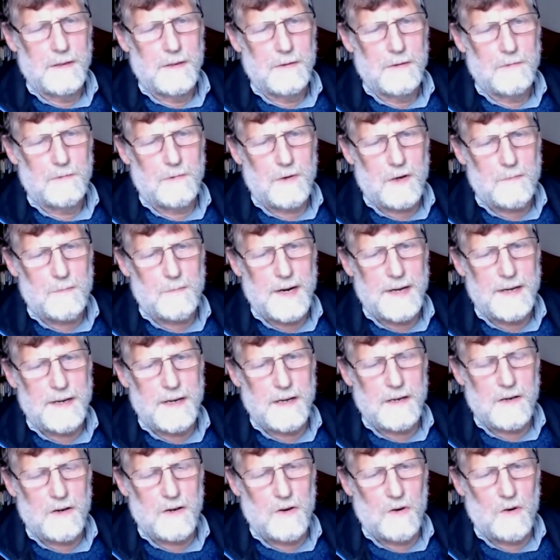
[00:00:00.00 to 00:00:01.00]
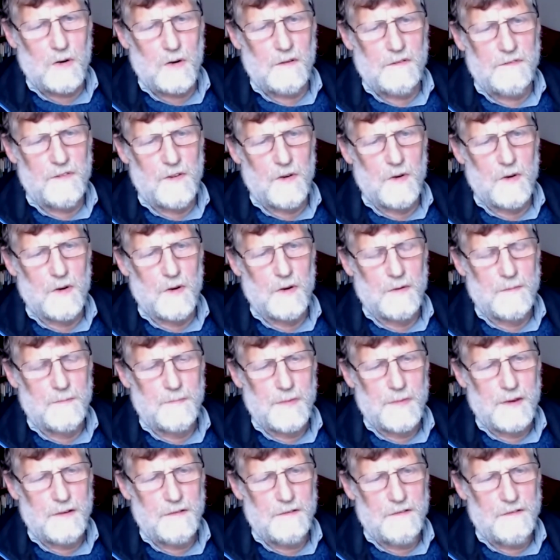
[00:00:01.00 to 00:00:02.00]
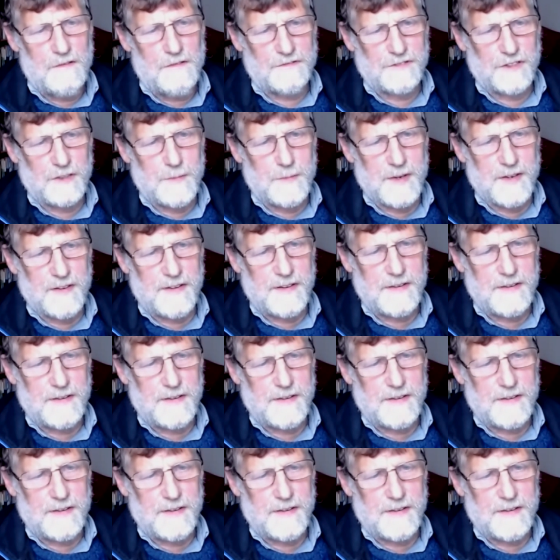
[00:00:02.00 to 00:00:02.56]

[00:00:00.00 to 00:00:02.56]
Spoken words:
What might it call for from us?